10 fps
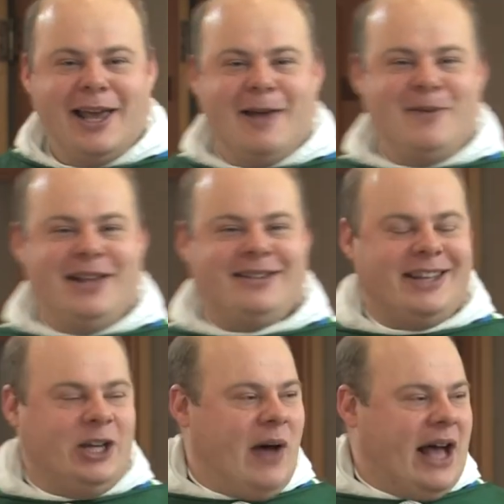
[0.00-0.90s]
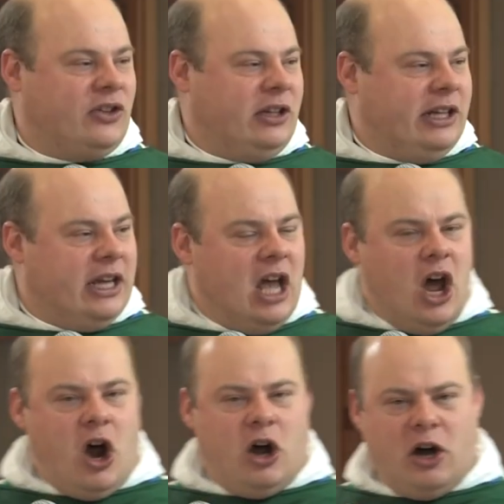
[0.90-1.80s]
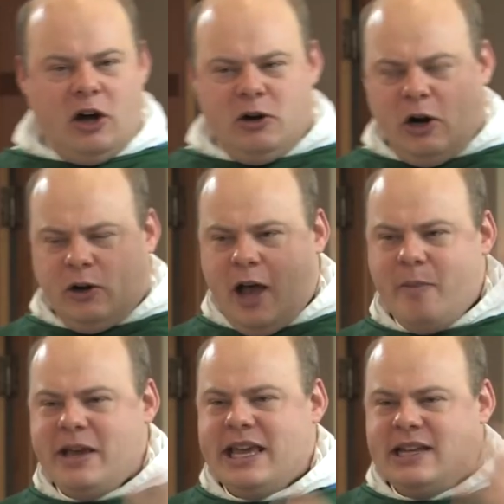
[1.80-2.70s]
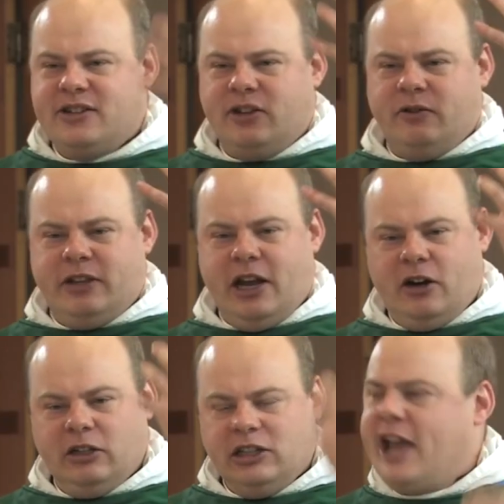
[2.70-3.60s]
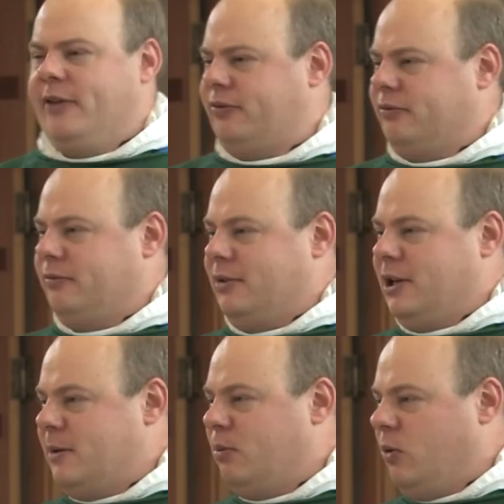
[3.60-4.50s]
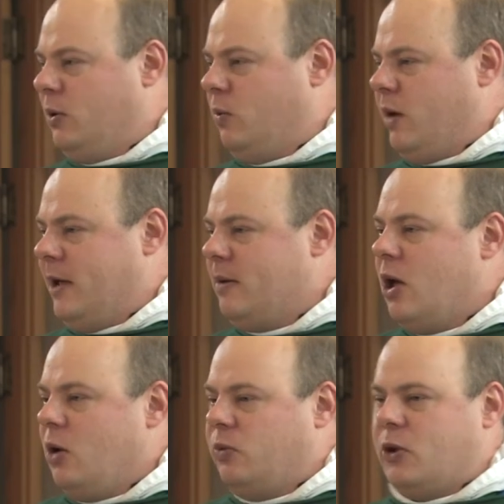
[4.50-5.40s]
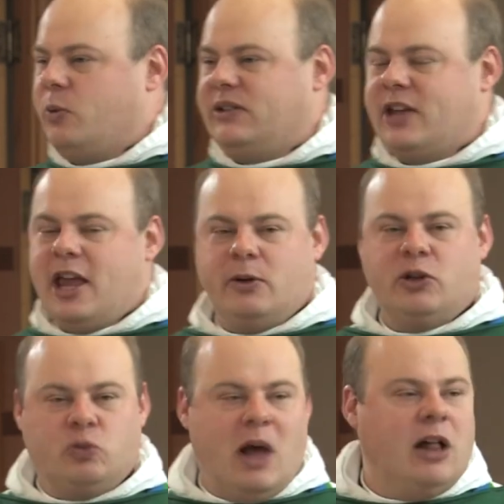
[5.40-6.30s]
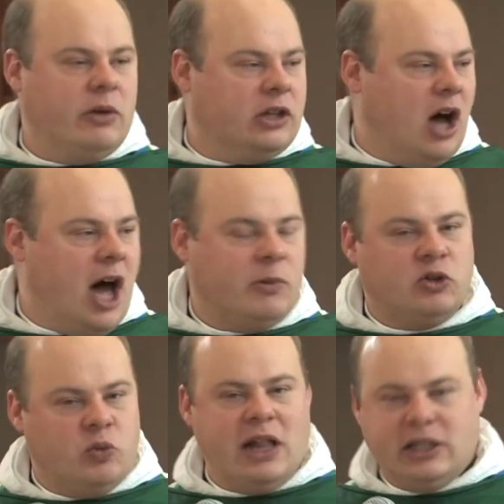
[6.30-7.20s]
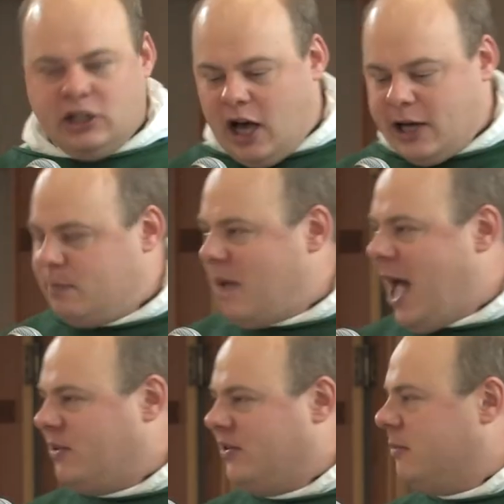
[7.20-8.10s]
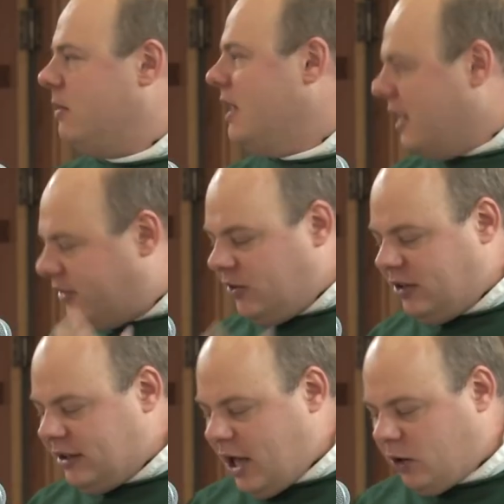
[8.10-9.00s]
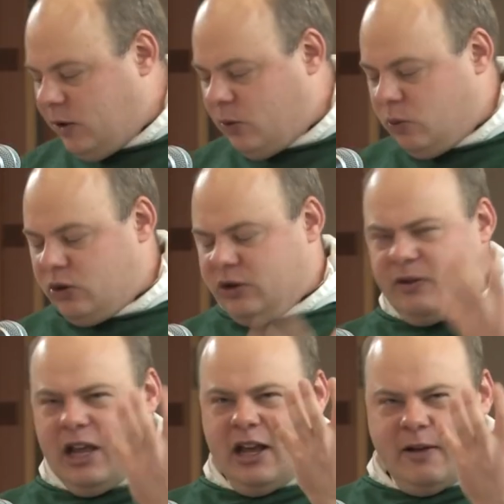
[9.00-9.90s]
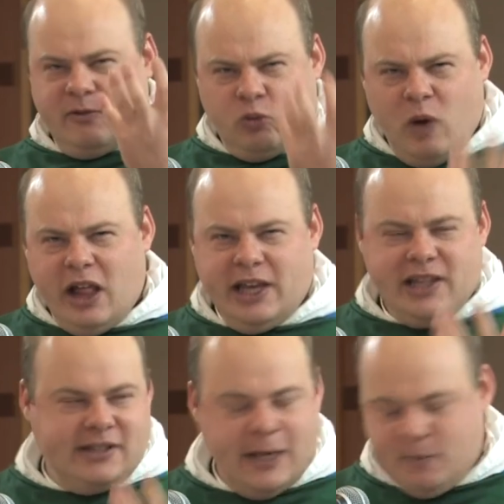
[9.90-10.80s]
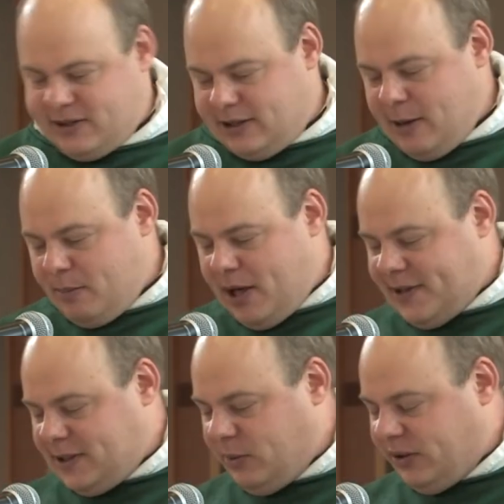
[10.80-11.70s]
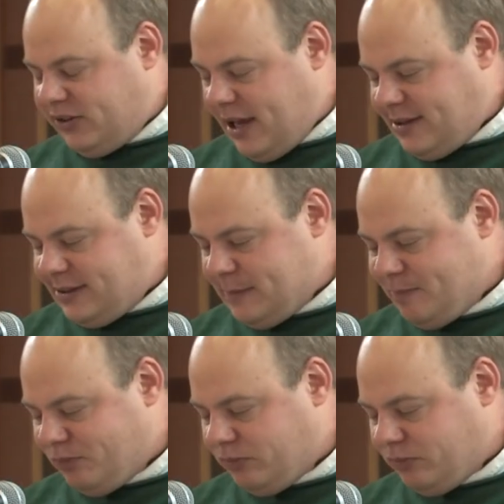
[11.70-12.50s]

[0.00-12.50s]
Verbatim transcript: It means that you actually are, are, are coming into their life in an important way. So we say that we dwell with God, we dwell in God in baptism. It's using that Greek word of, of dwelling in the deepest possible sense.